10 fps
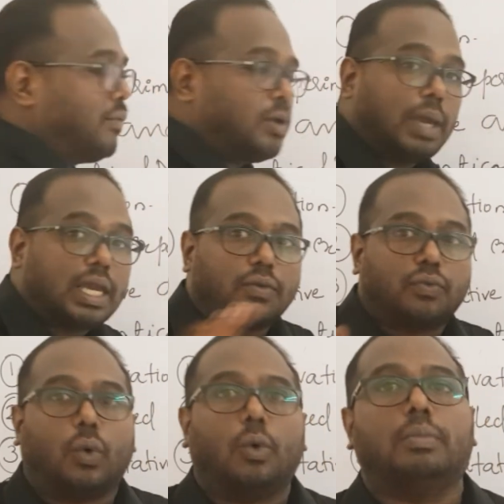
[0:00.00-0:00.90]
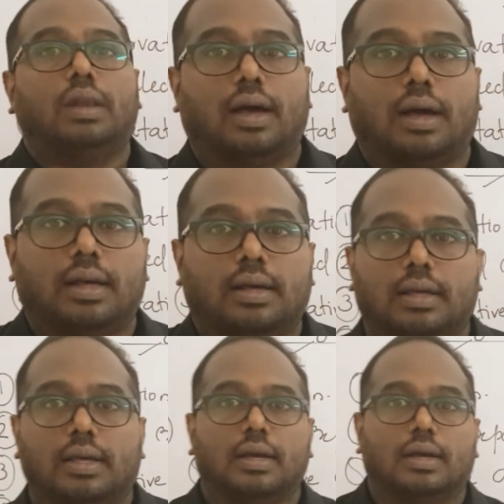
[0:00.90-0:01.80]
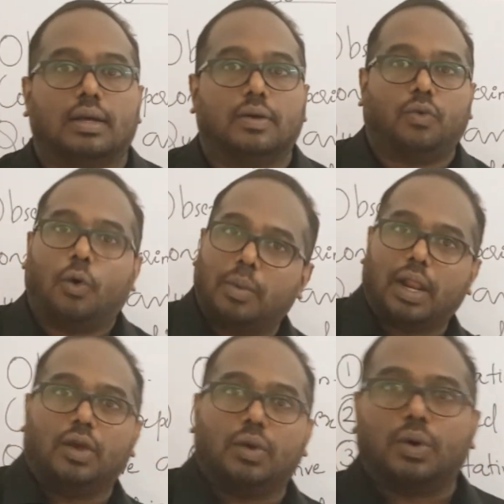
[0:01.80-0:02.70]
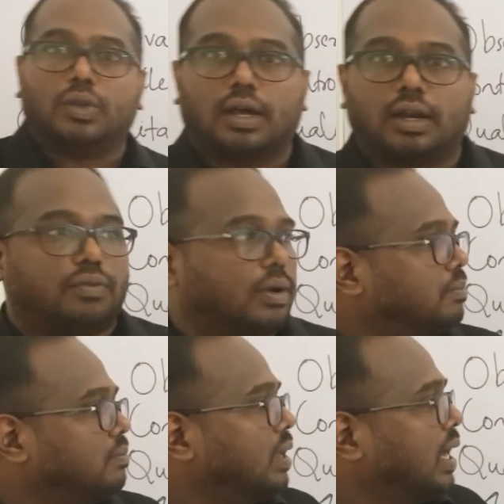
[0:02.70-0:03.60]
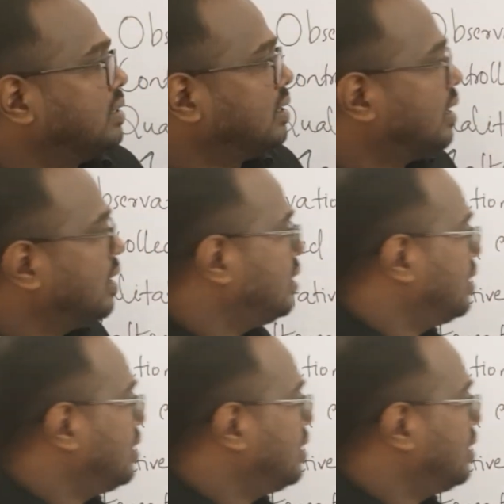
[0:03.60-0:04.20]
to make a formula. Formula, you know that from 9th grade